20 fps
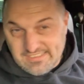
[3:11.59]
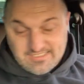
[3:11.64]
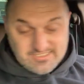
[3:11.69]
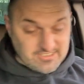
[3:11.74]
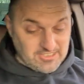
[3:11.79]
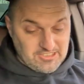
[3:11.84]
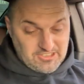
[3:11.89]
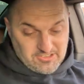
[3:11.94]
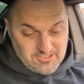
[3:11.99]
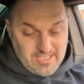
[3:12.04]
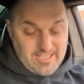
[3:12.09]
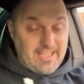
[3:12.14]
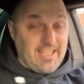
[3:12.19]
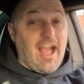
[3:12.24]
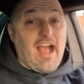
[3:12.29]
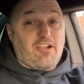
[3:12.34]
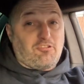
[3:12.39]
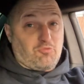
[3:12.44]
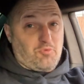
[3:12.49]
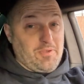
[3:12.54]
so like it
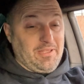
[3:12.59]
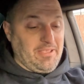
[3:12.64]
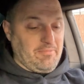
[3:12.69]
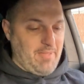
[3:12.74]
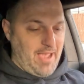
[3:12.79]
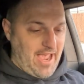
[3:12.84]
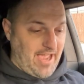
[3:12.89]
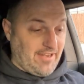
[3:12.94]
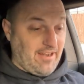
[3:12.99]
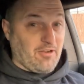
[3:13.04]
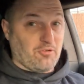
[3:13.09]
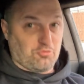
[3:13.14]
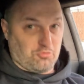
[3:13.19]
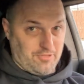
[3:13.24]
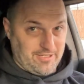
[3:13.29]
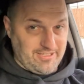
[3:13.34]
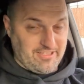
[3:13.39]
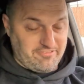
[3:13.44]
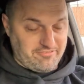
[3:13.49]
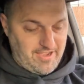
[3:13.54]
got really bad really